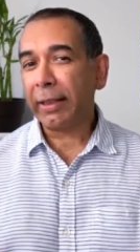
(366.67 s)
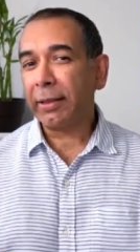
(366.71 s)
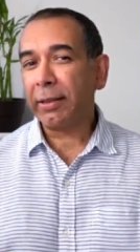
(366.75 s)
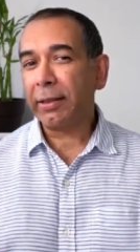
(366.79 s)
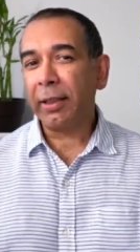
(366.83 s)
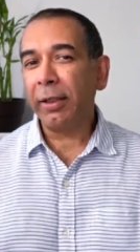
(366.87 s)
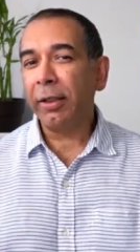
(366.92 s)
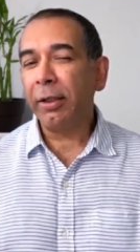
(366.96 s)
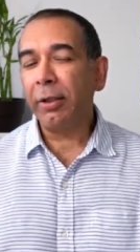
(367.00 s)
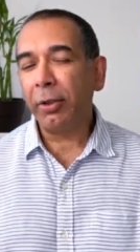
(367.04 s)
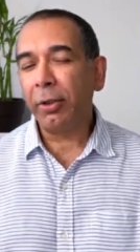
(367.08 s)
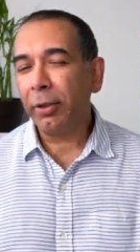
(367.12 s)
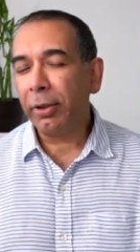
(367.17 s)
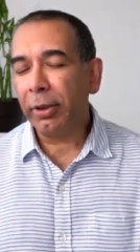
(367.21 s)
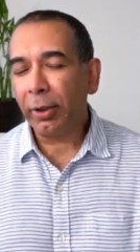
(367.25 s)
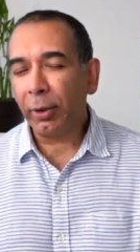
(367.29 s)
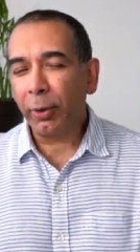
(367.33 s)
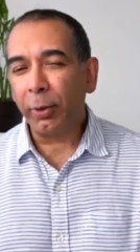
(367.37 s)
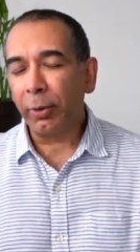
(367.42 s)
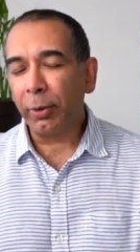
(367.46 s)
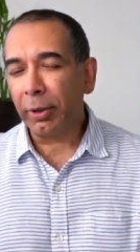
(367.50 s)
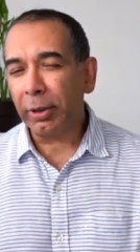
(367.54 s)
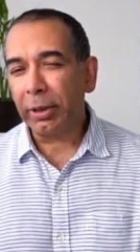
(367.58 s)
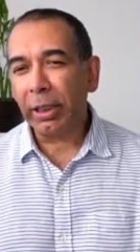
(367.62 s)
acting
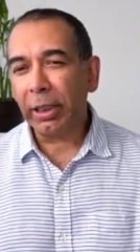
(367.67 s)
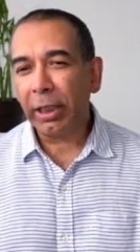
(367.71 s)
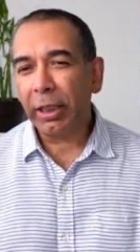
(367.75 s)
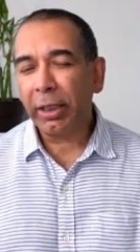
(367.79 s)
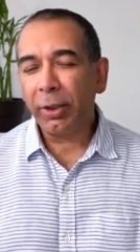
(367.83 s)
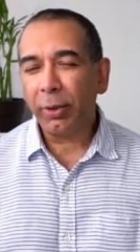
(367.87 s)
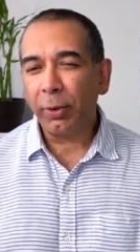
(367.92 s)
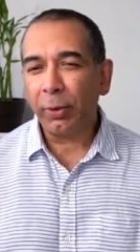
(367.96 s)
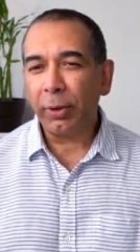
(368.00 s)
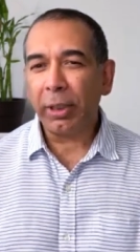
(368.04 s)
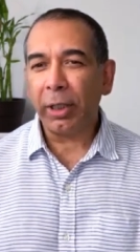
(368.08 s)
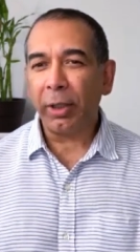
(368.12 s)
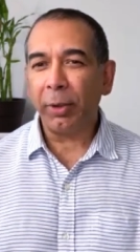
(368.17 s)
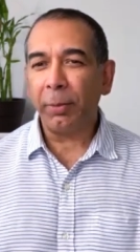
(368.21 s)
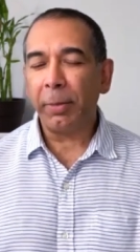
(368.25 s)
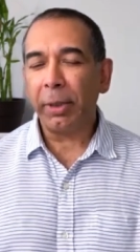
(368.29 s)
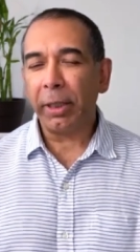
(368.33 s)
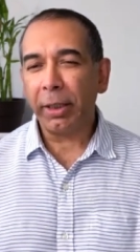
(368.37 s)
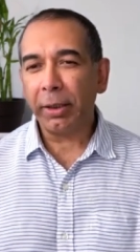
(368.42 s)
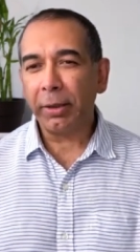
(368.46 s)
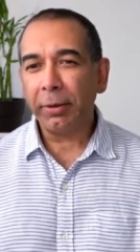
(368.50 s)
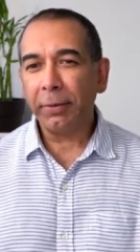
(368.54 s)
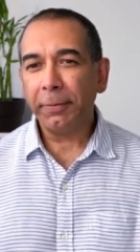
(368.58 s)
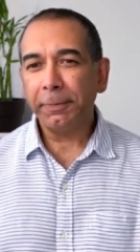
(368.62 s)
career going to take you now,
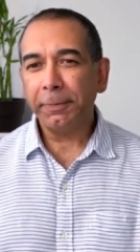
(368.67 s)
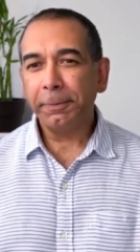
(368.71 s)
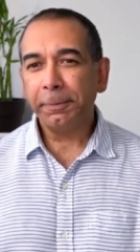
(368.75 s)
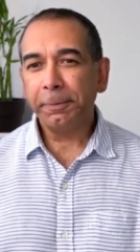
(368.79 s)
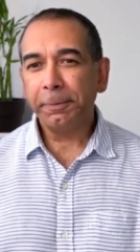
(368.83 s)
Maya?